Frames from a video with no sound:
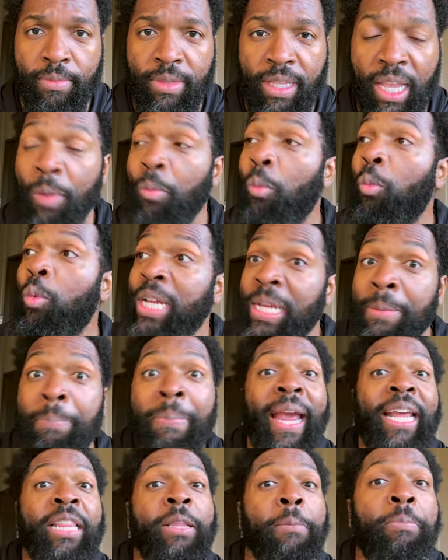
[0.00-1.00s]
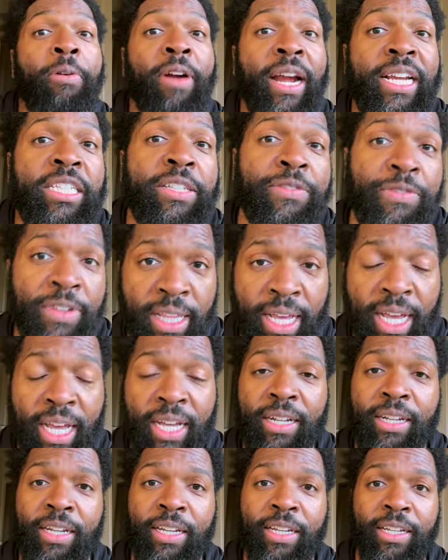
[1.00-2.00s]
And we pay the price for
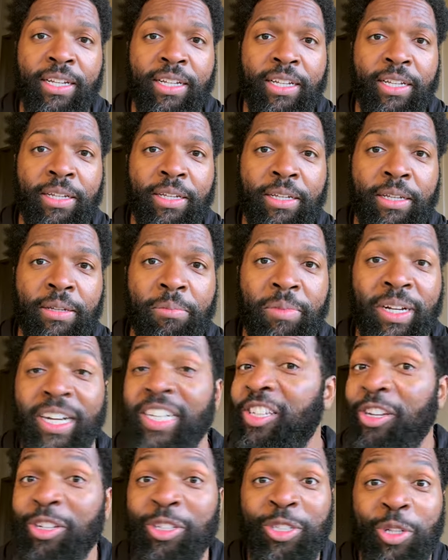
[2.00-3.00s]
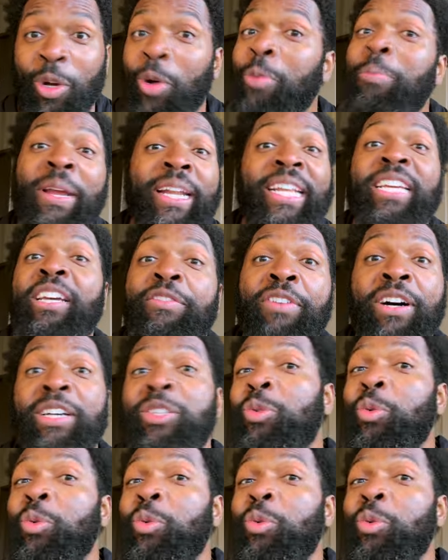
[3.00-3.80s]
that because there's so many of us